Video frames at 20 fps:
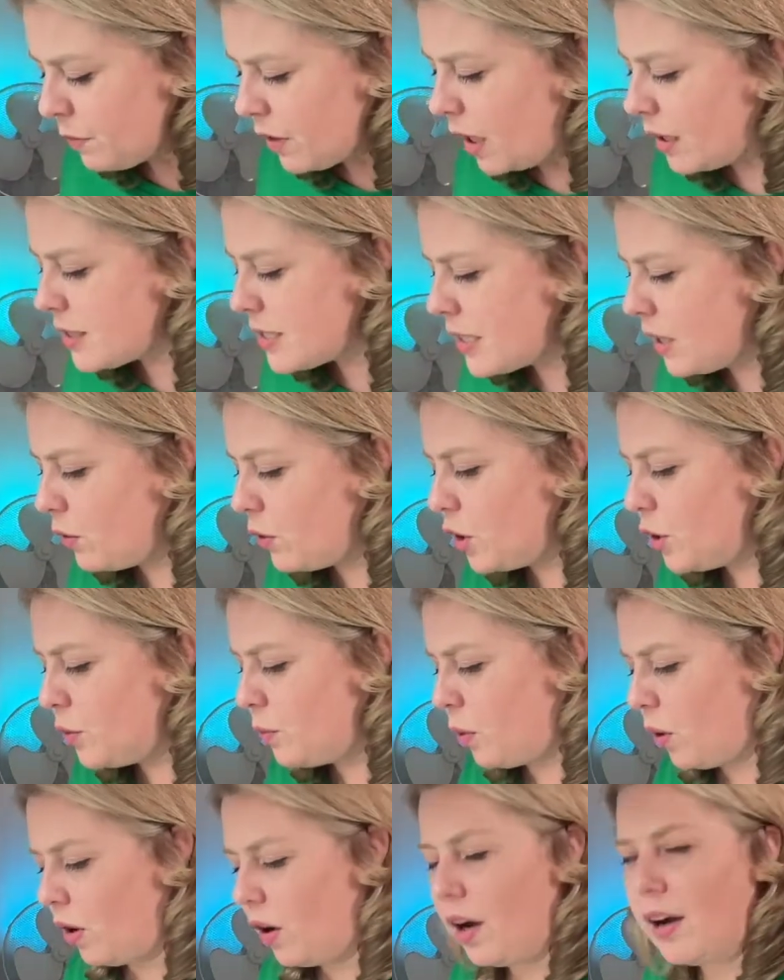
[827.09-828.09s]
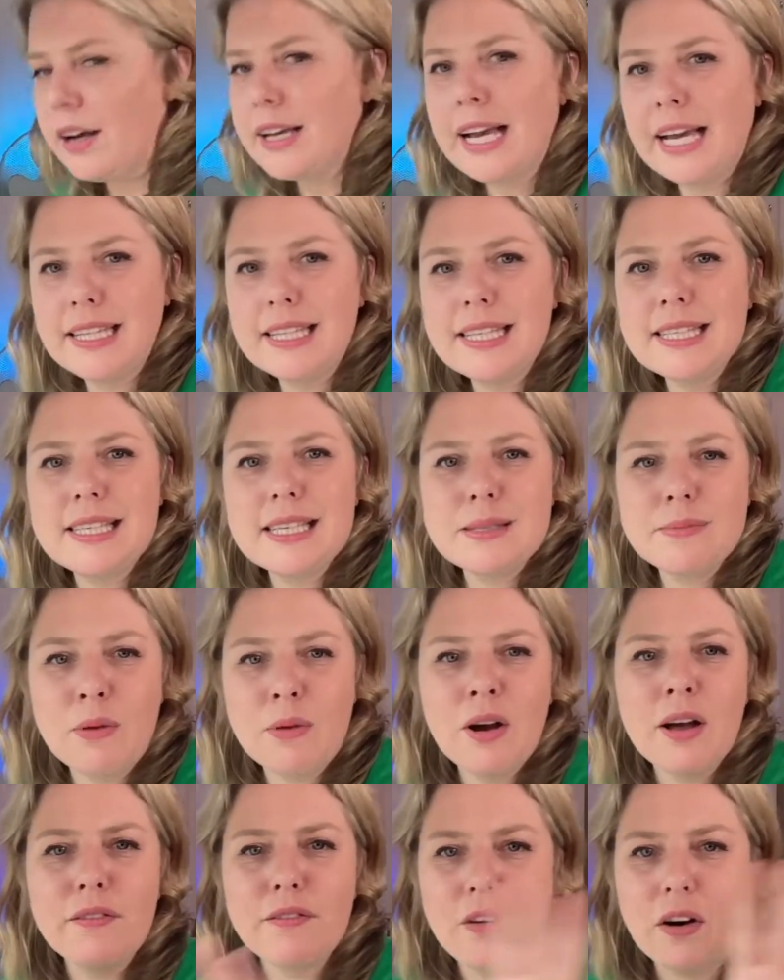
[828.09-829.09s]
tell you what, okay, this is my
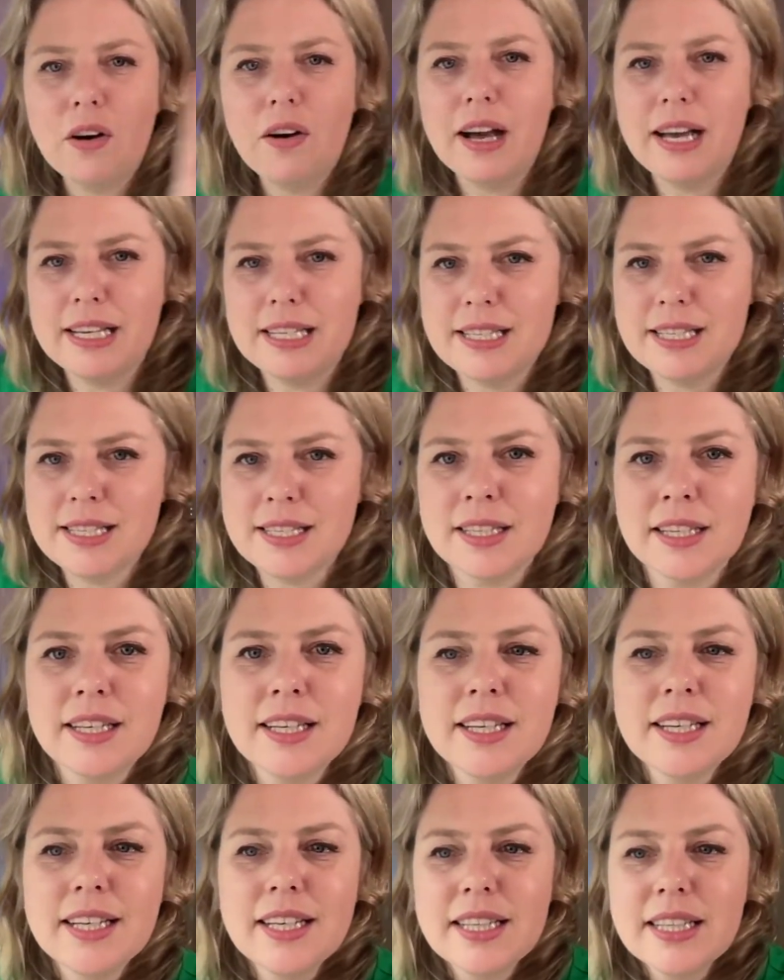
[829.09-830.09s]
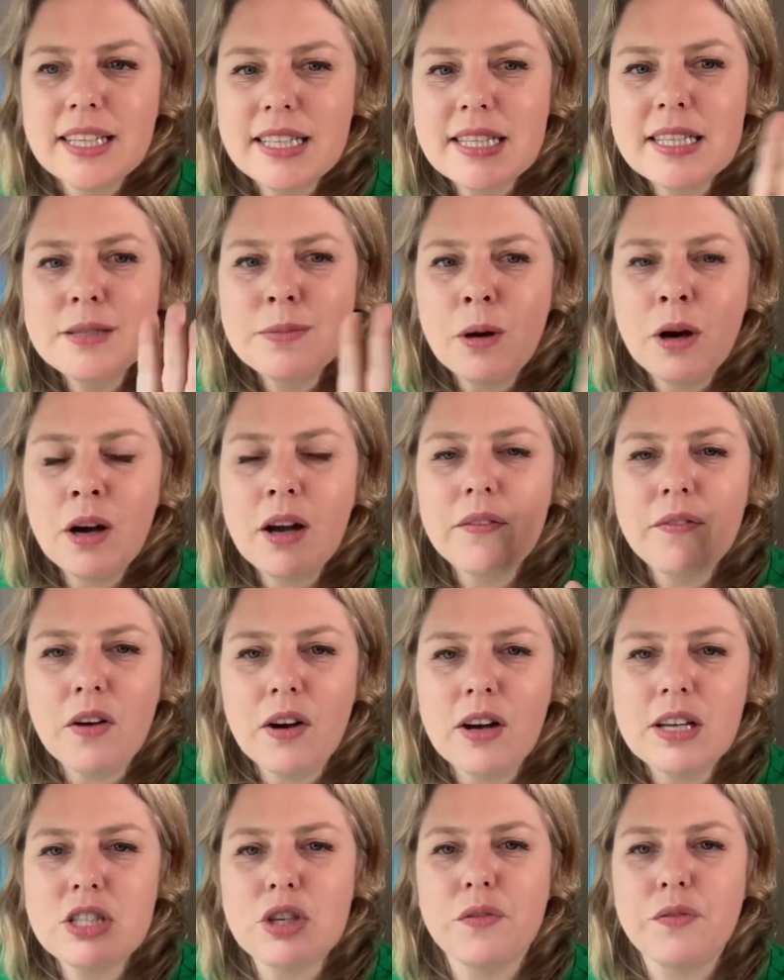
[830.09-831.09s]
advice. This is my
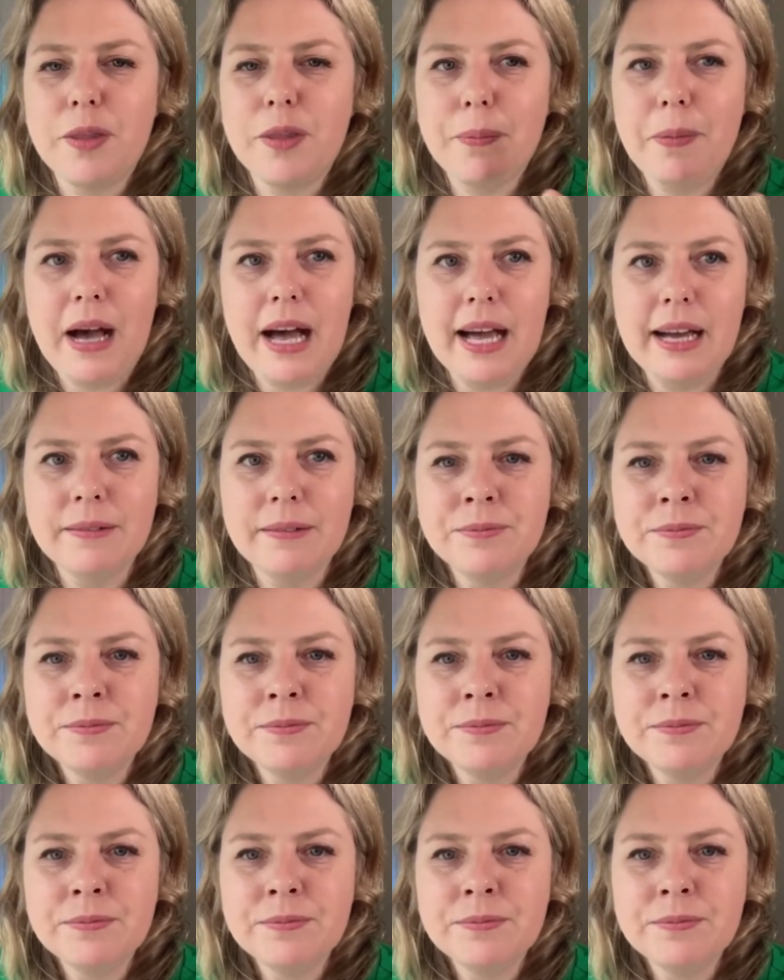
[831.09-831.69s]
advice off the bat.